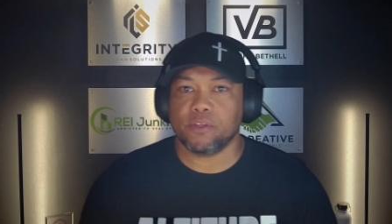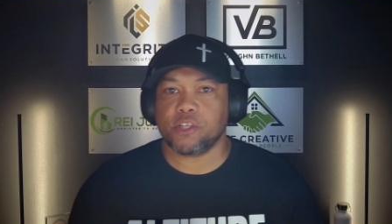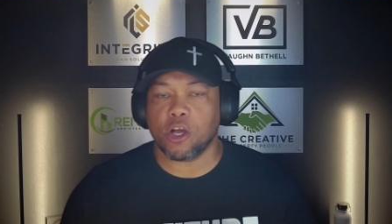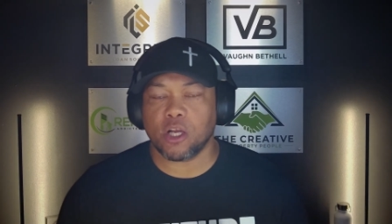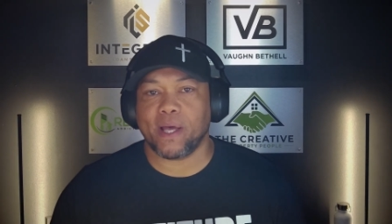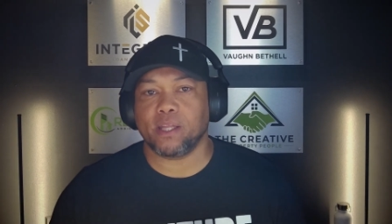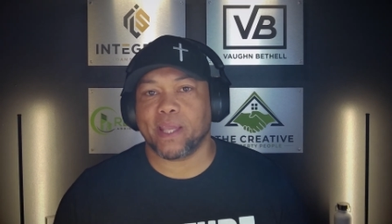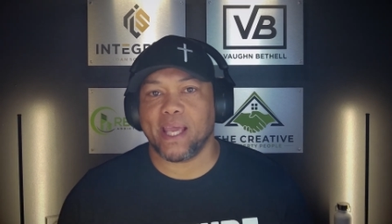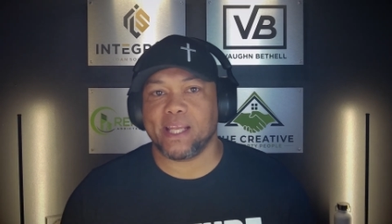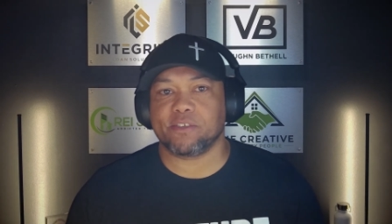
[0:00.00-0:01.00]
talking about the
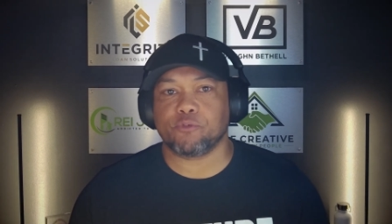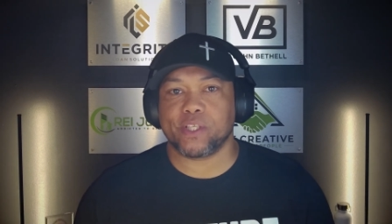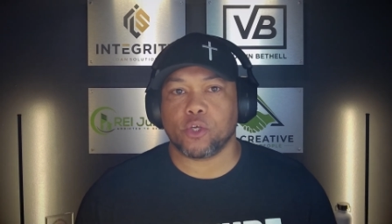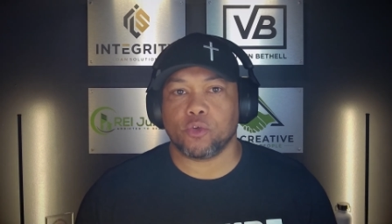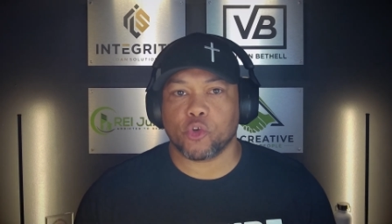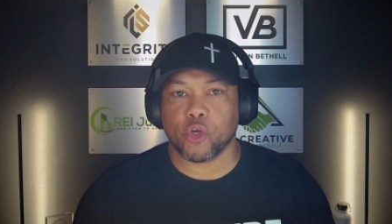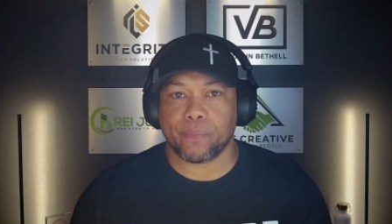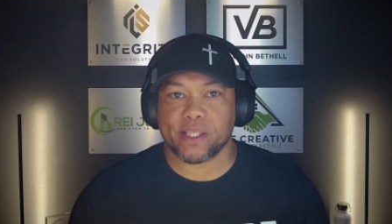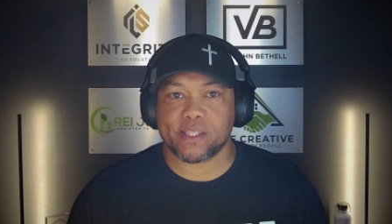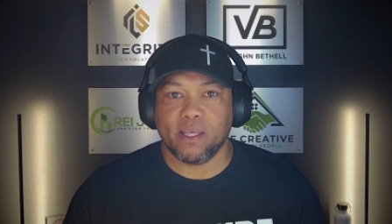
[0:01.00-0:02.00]
mechanics of rent own
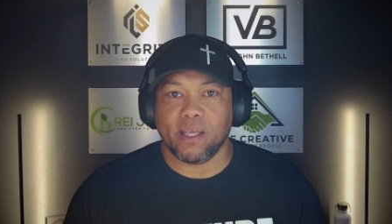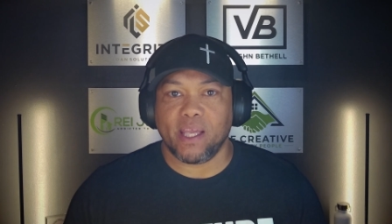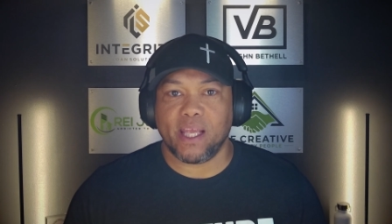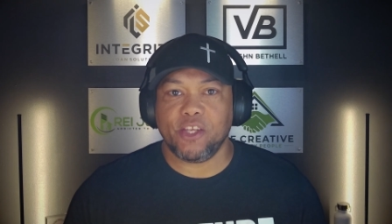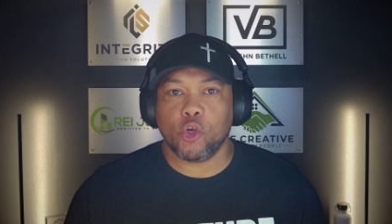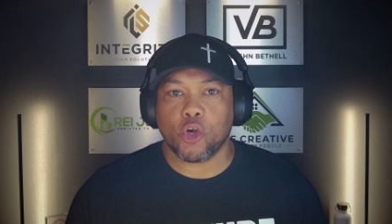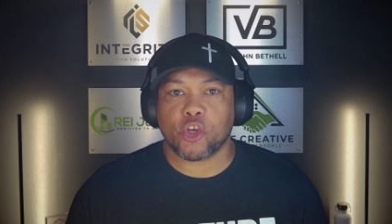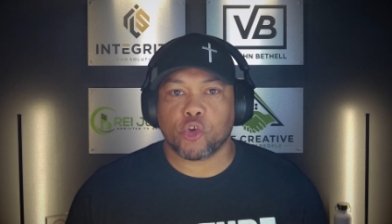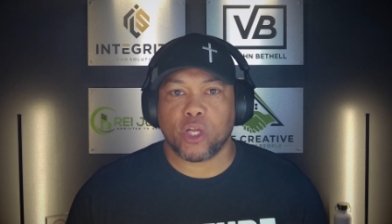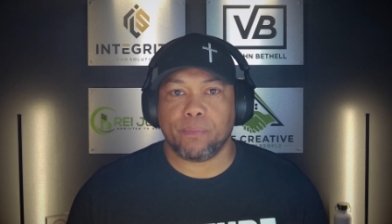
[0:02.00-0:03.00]
agreements. In your
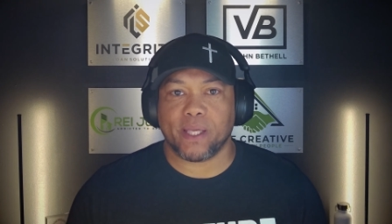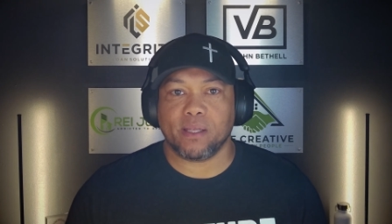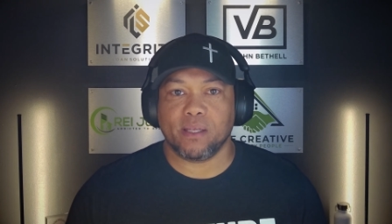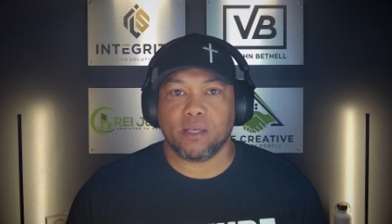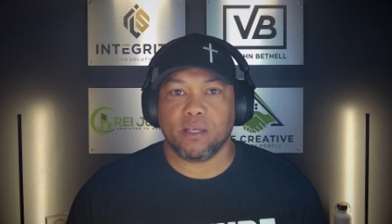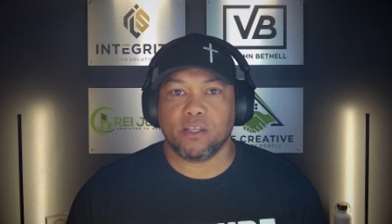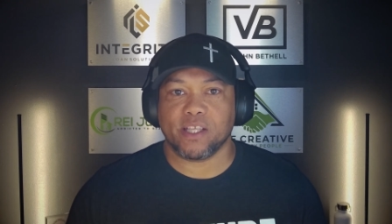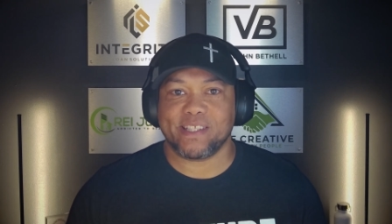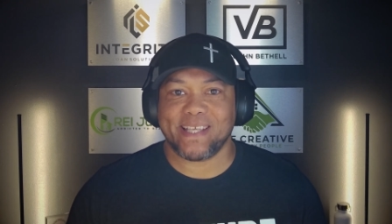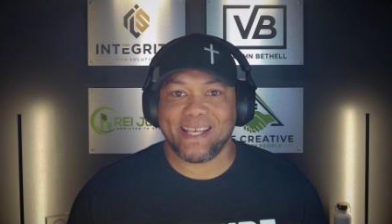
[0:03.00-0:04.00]
agreement,
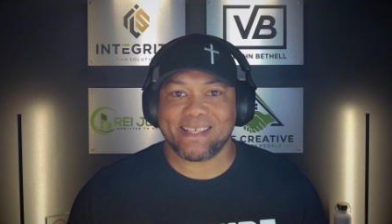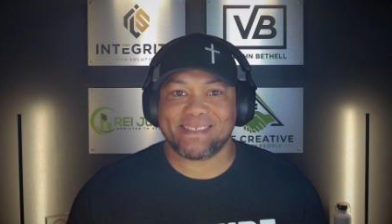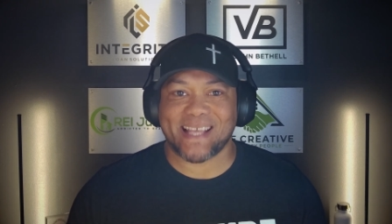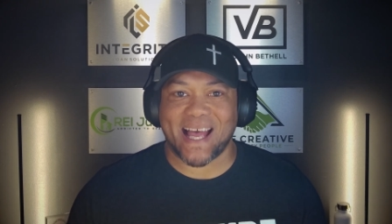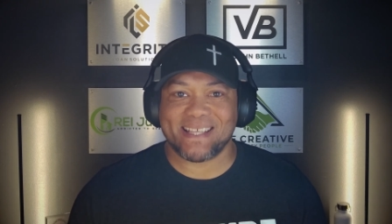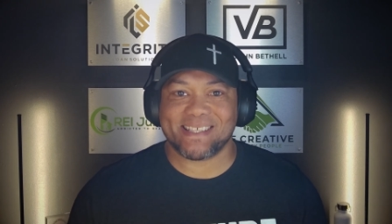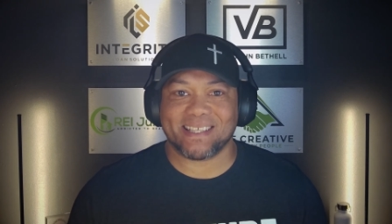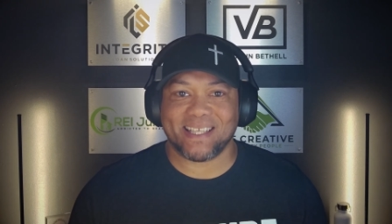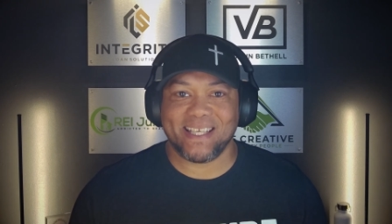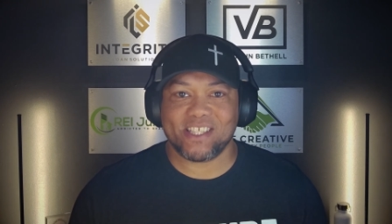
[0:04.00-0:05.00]
the tenant signs a
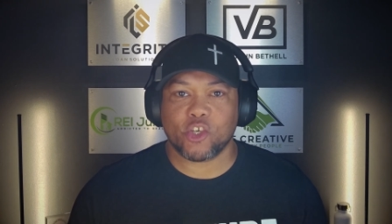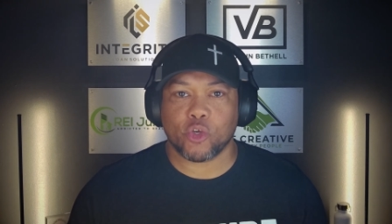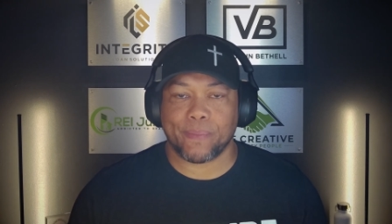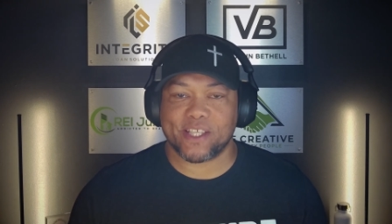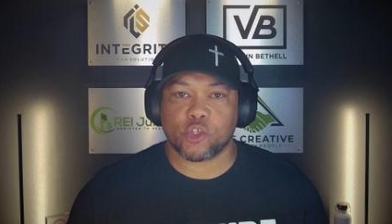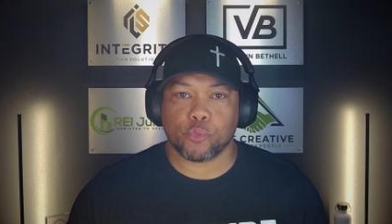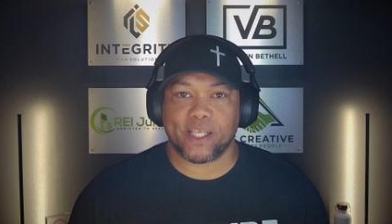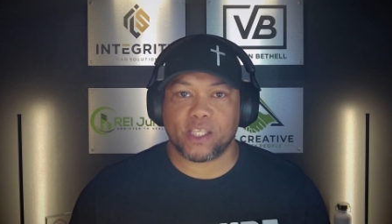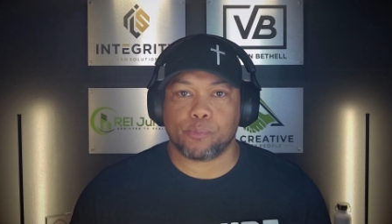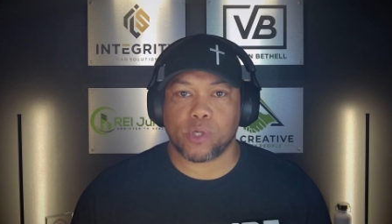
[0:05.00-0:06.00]
lease agreement to
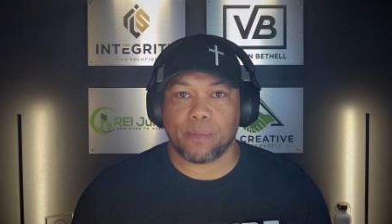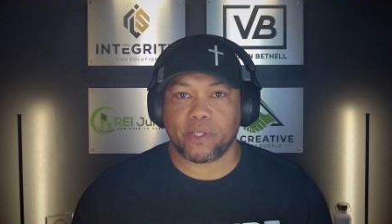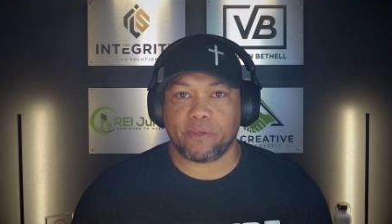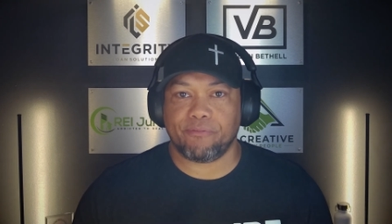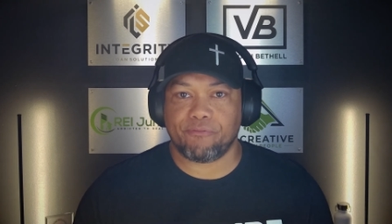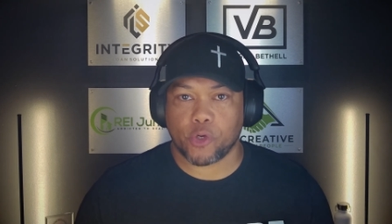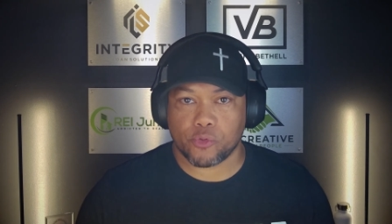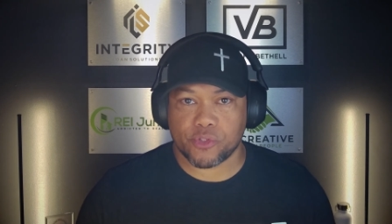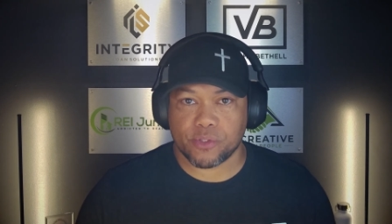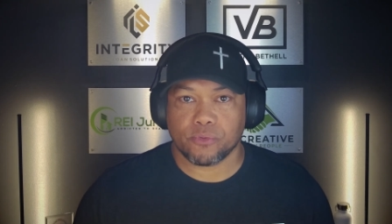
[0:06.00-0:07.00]
rent the property
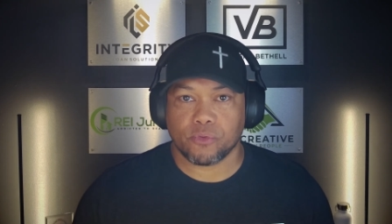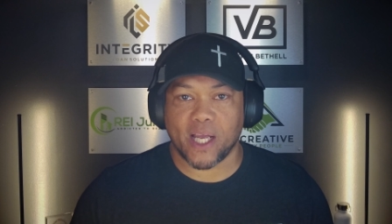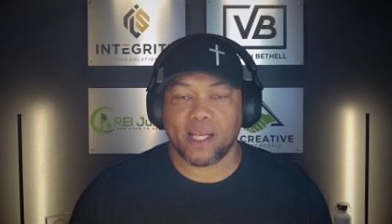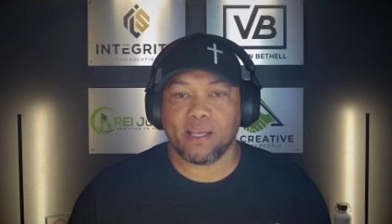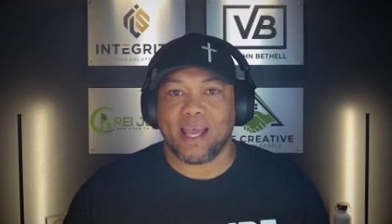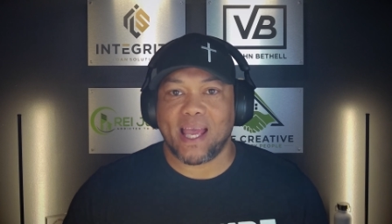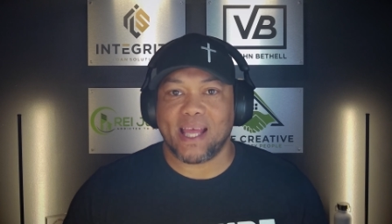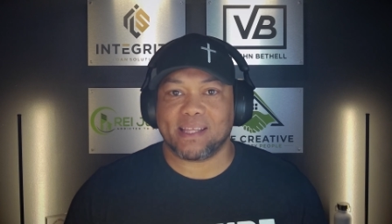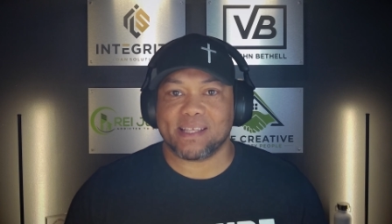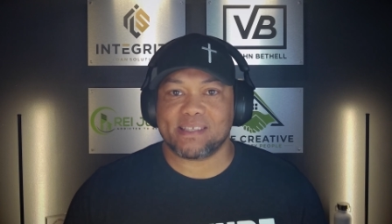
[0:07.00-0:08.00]
first, right?
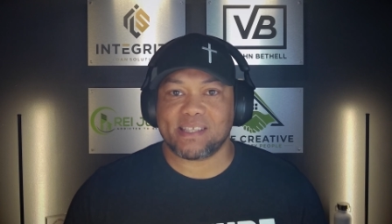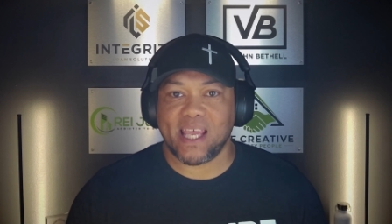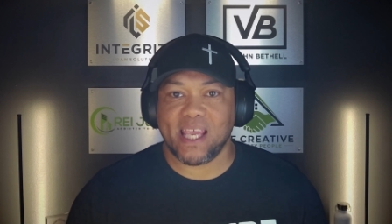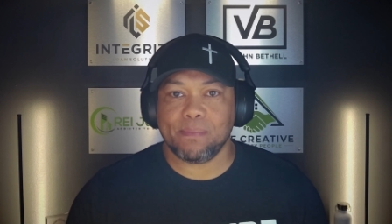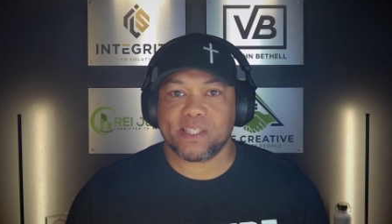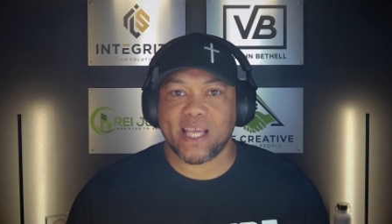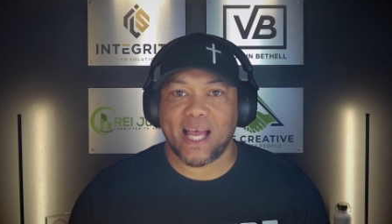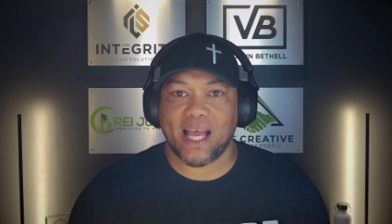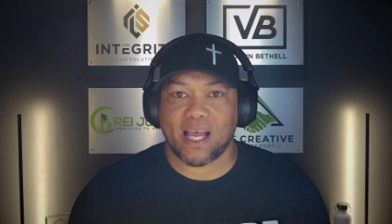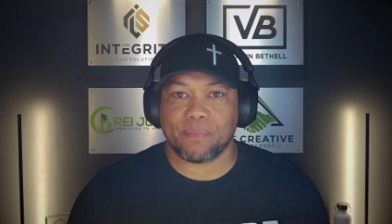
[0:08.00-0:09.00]
At the same
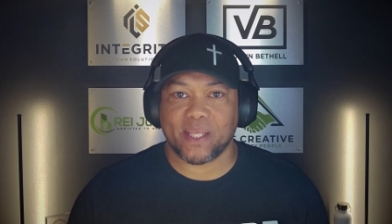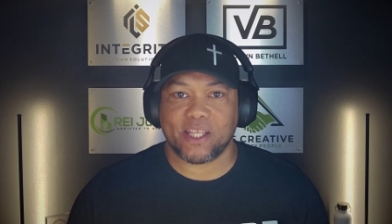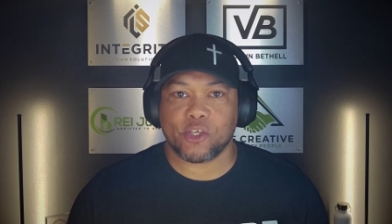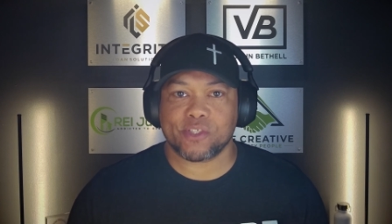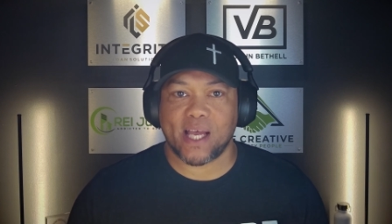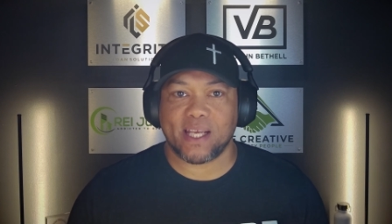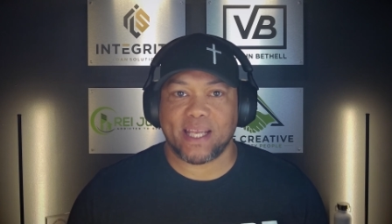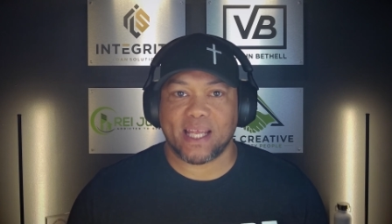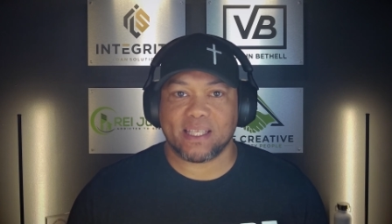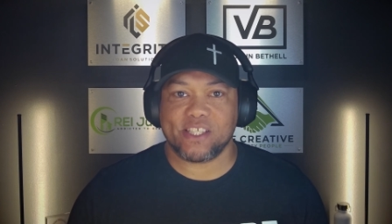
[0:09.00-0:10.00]
time that they're signing
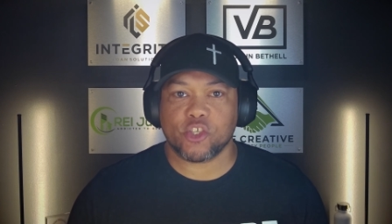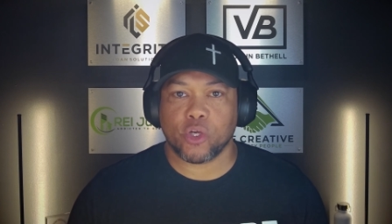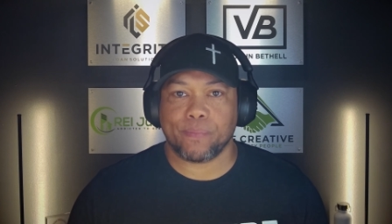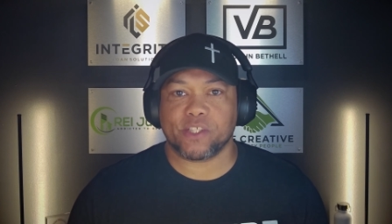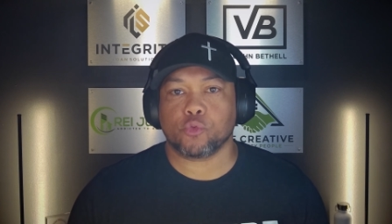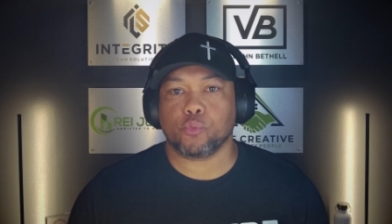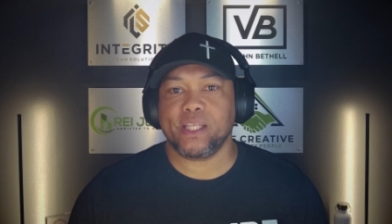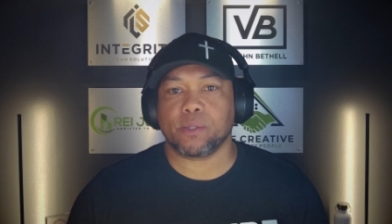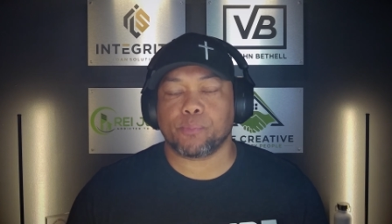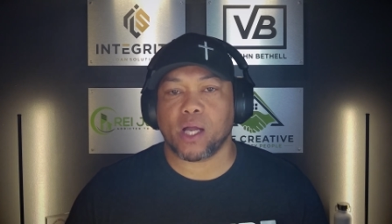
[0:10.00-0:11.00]
that lease agreement to
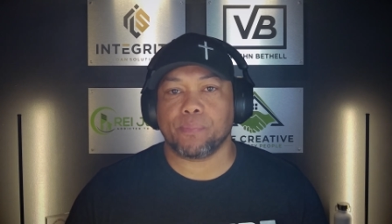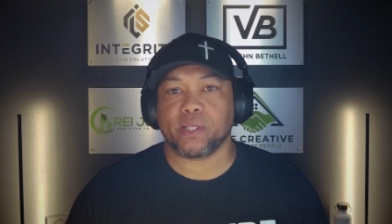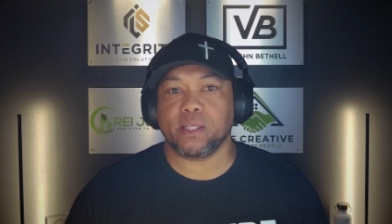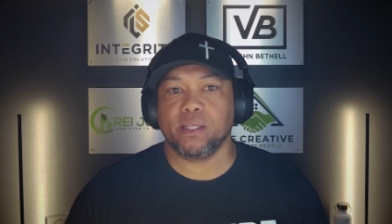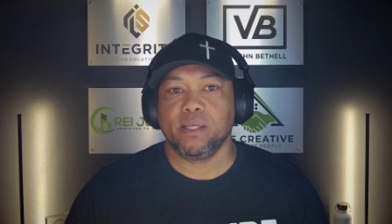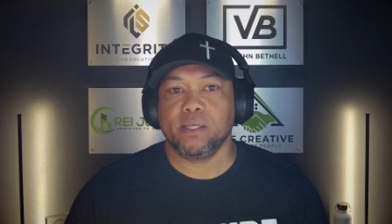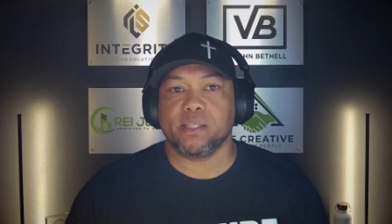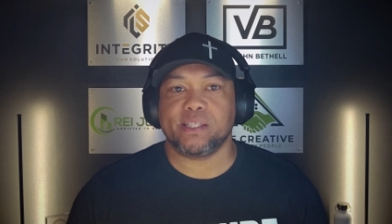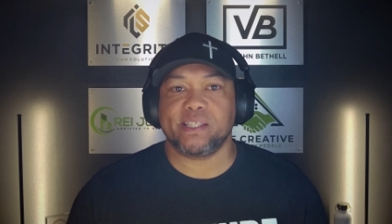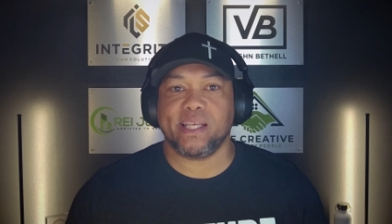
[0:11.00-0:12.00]
rent the property,
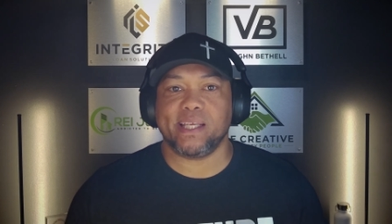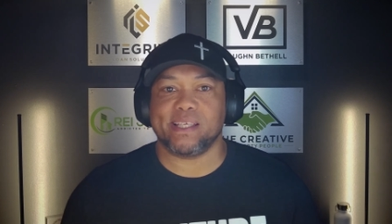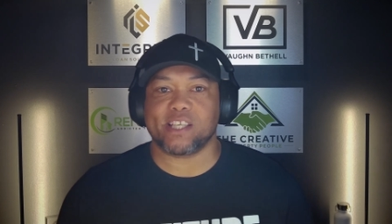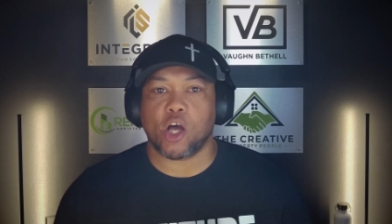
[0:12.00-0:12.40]
the tenant is